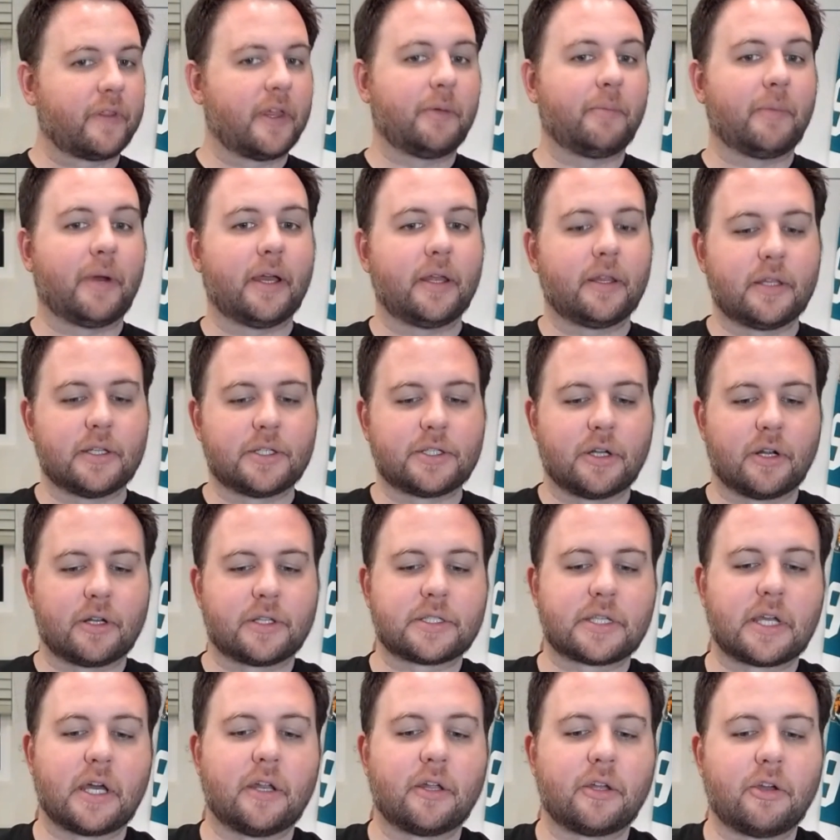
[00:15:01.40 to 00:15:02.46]
if they might, the
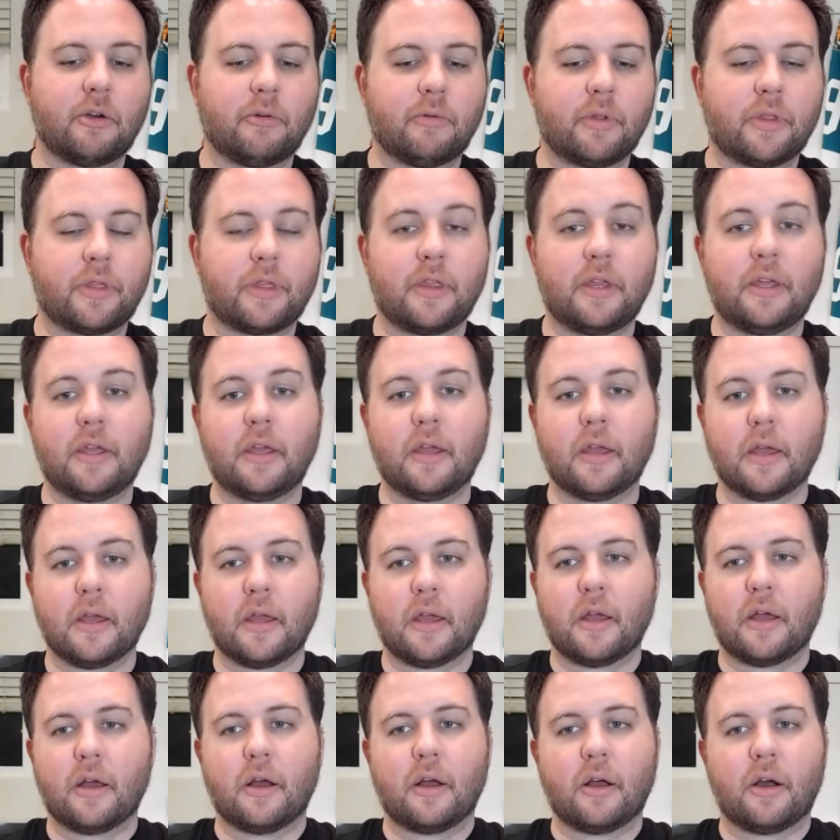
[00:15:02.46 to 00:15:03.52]
Sharks kind of go with the
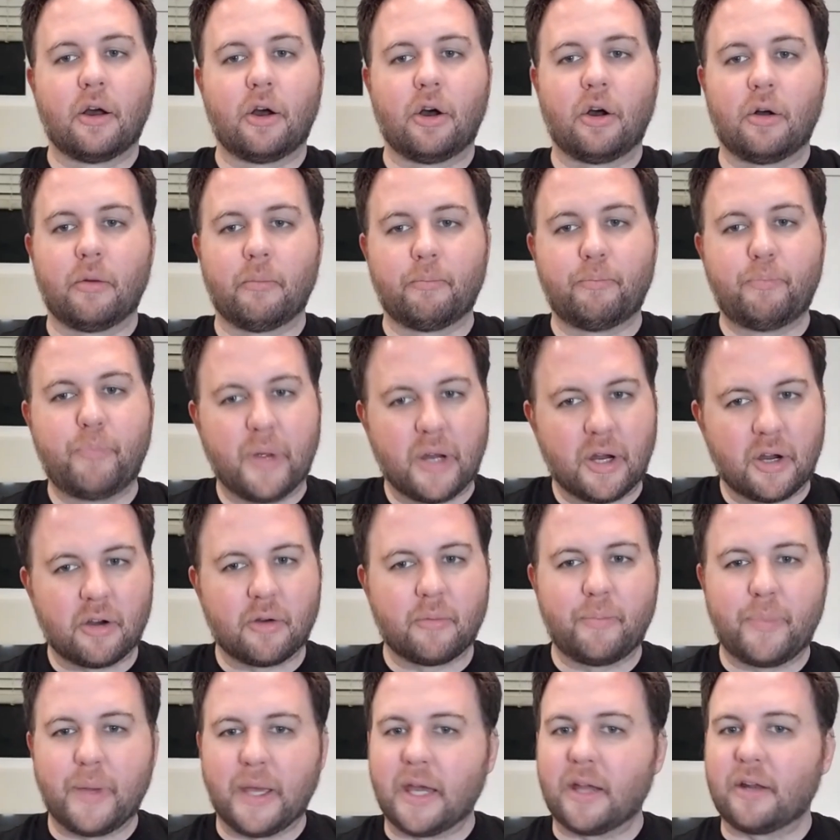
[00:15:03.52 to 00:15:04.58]

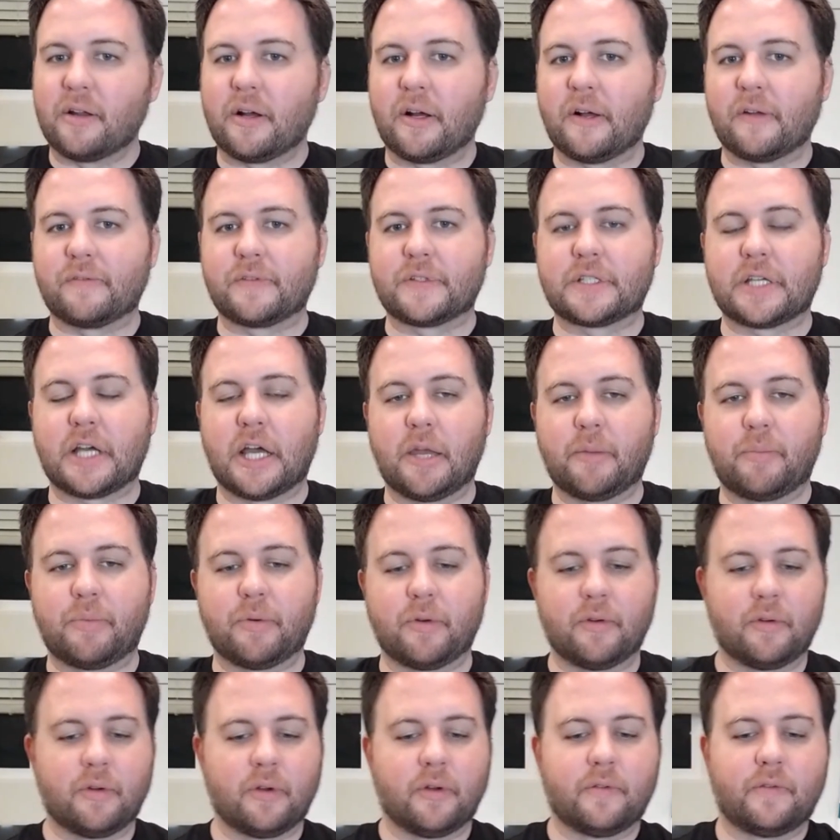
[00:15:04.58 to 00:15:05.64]
Barabanov type
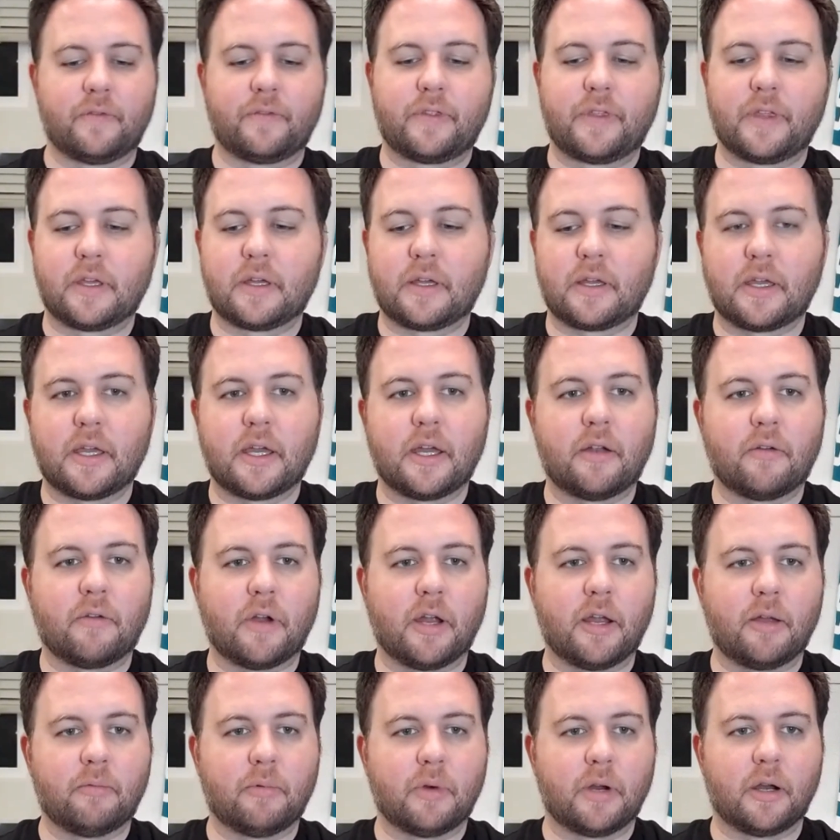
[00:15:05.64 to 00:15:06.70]
of, of thing again,
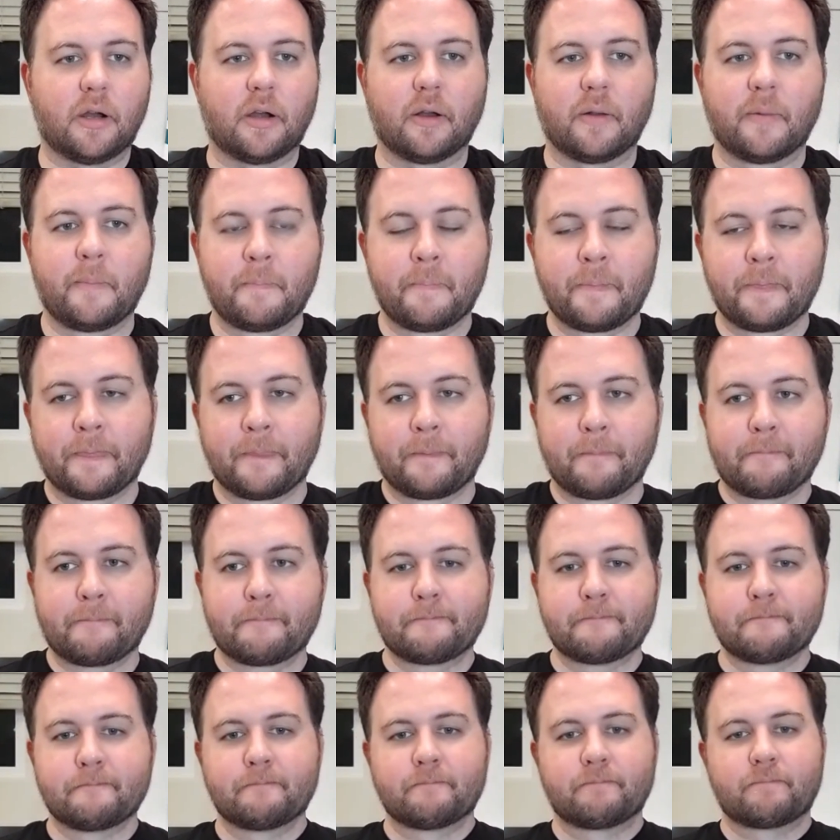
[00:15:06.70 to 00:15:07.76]
right? Where,
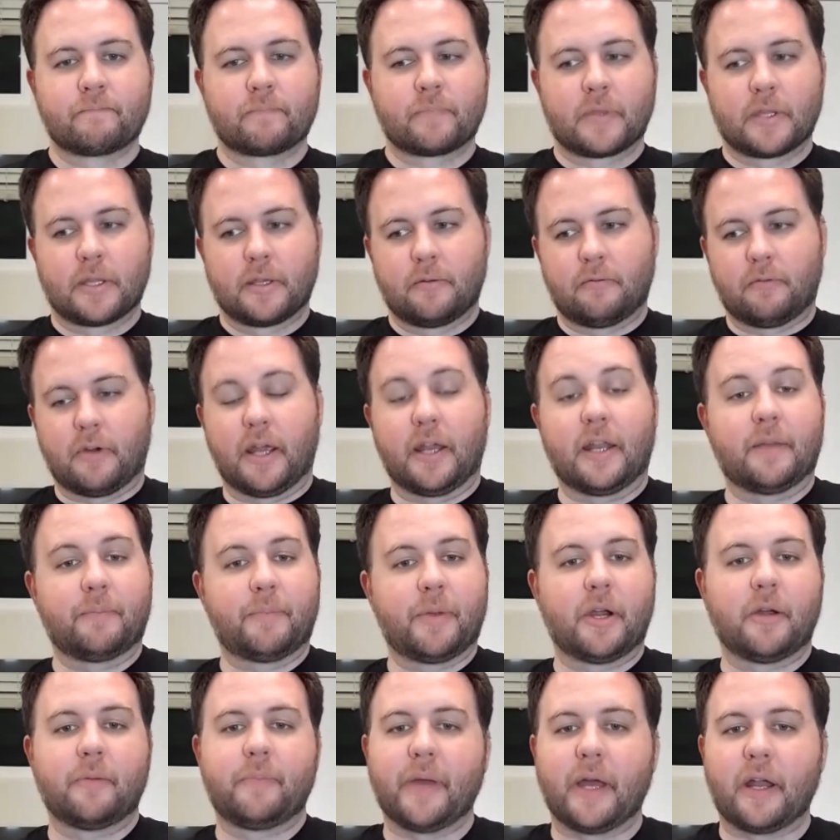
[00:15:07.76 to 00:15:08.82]

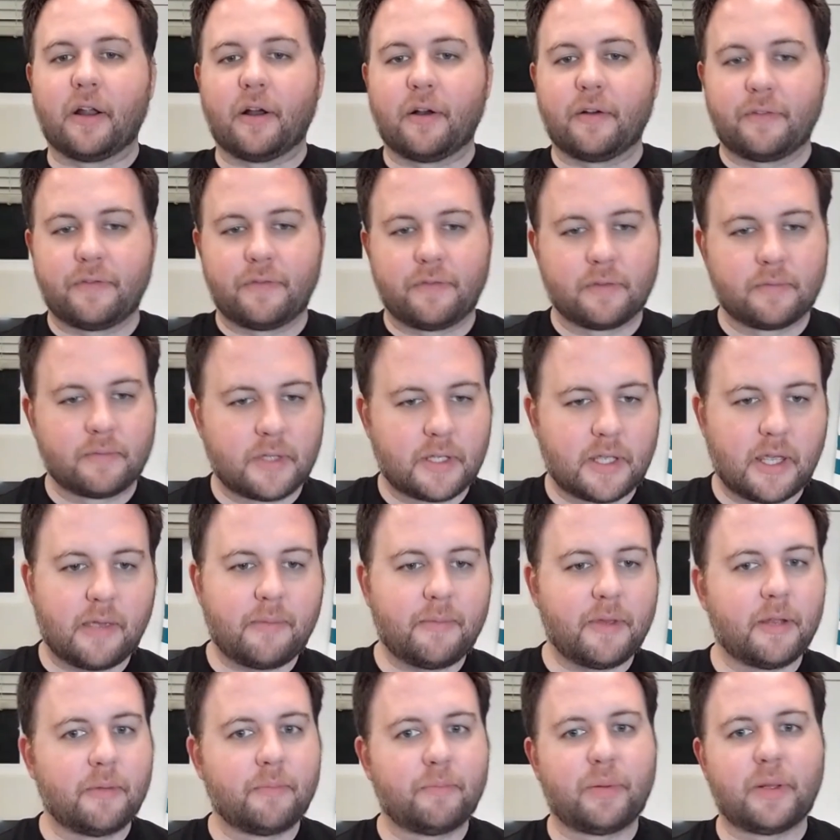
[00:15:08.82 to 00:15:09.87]
right, Barabanov
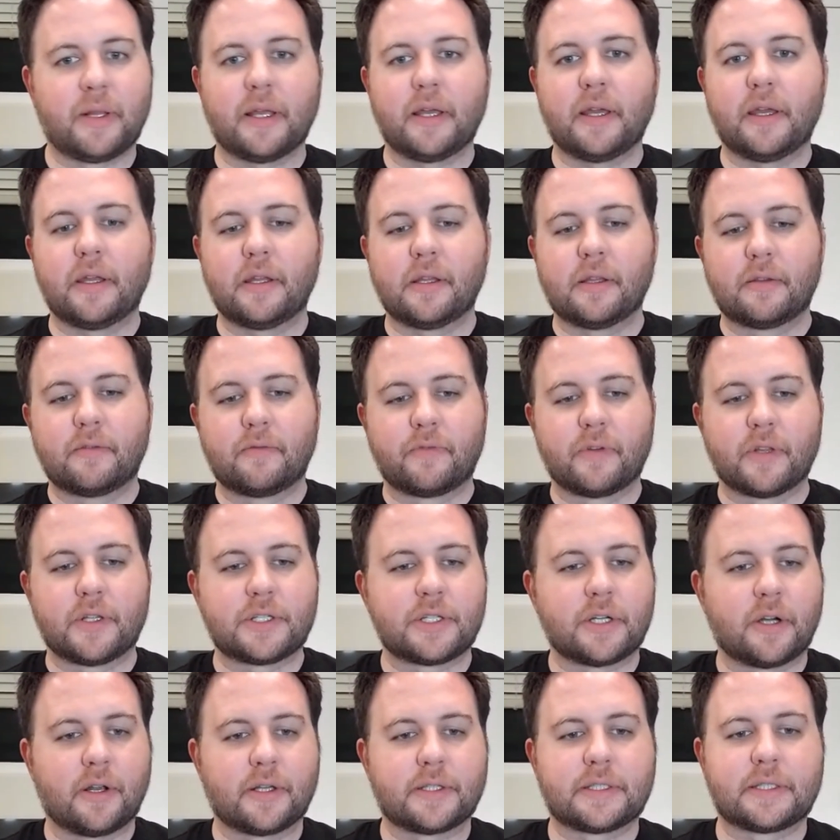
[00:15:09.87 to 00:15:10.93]
came in, played for the
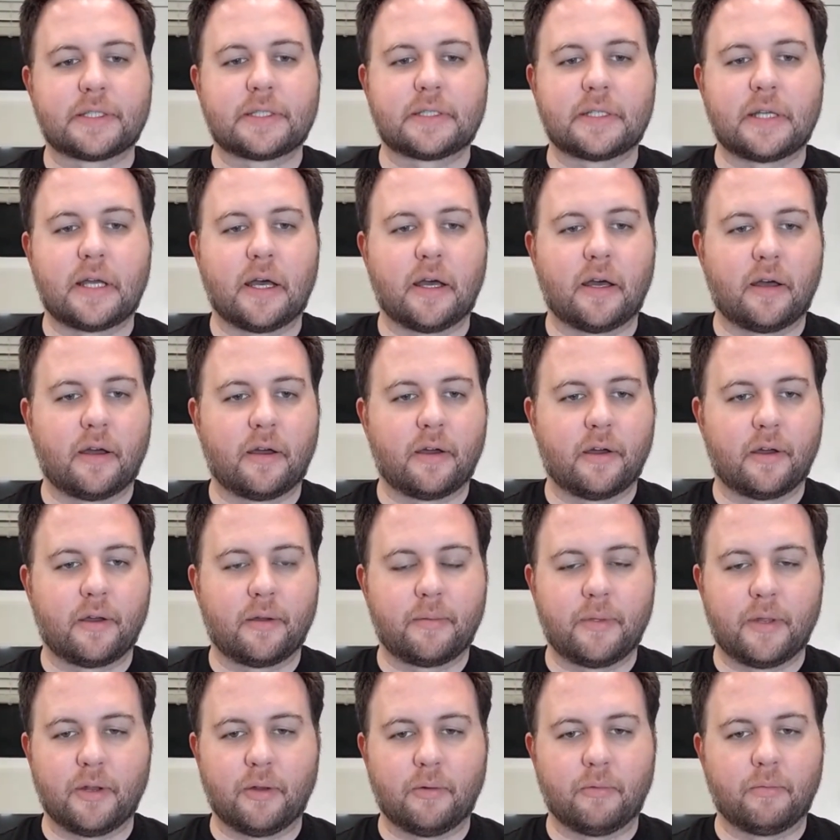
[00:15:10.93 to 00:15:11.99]
Sharks,
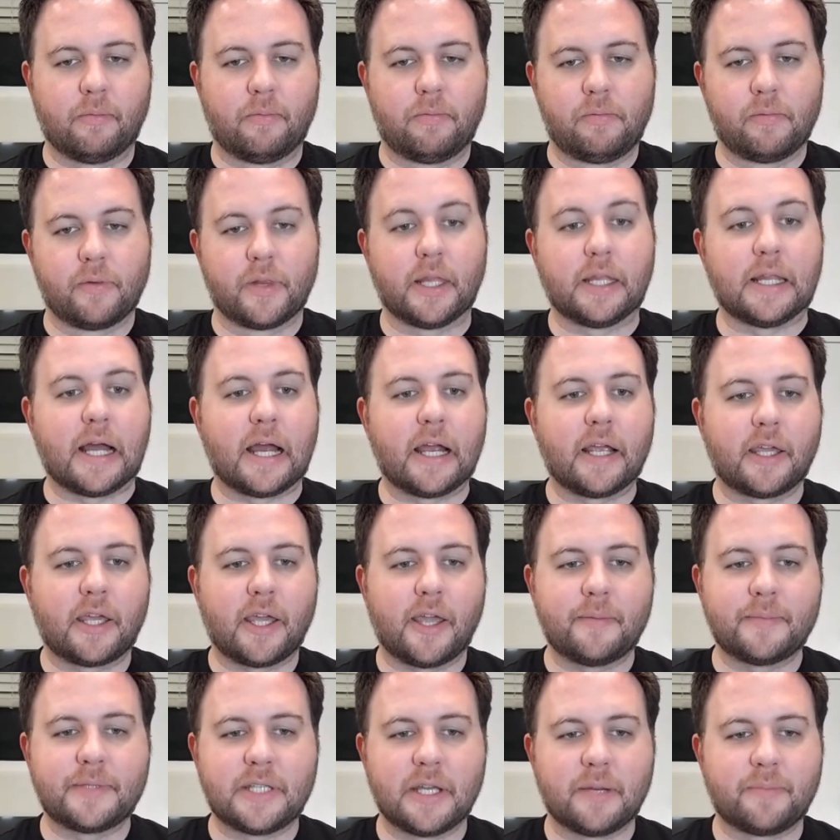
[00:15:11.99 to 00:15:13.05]
uh, you know, the nine
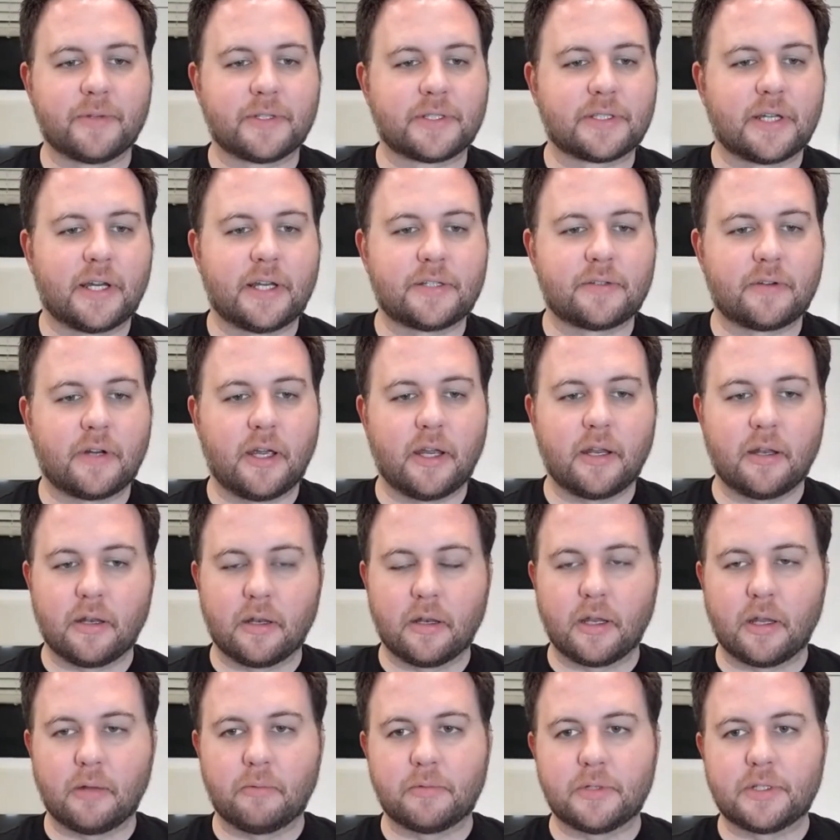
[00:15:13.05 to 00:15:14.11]
game sample size, right?
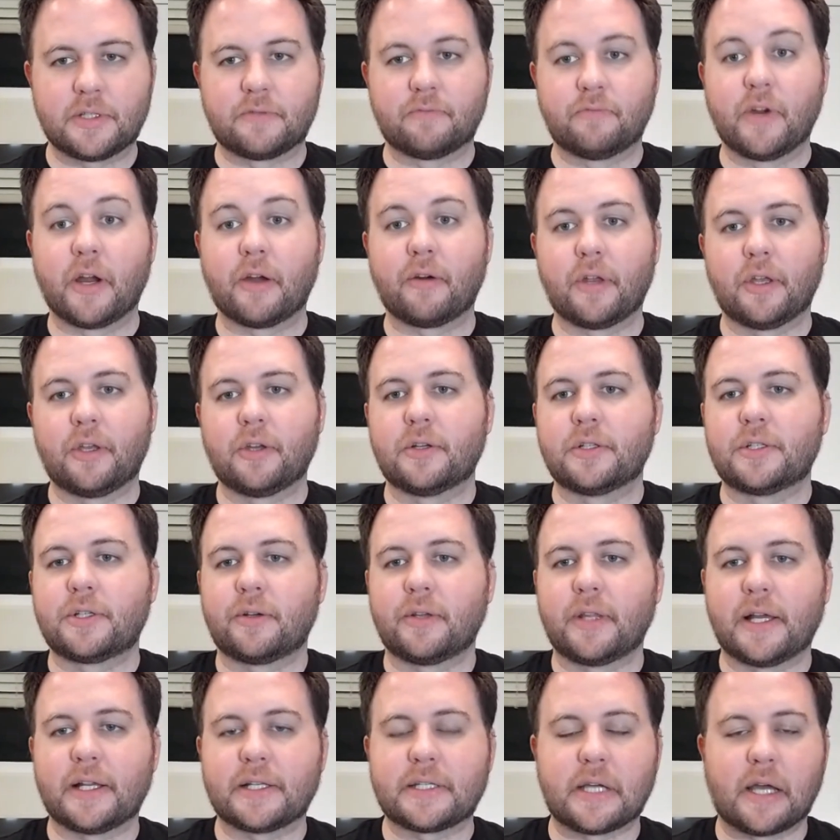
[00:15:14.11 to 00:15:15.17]
And, and was very good
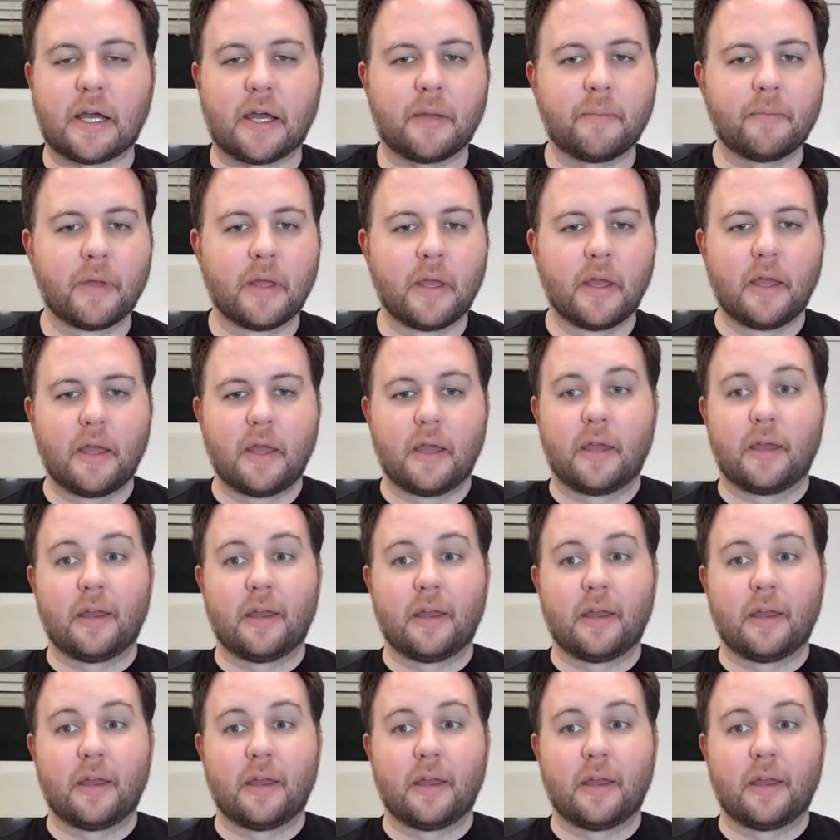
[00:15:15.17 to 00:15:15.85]
during that time.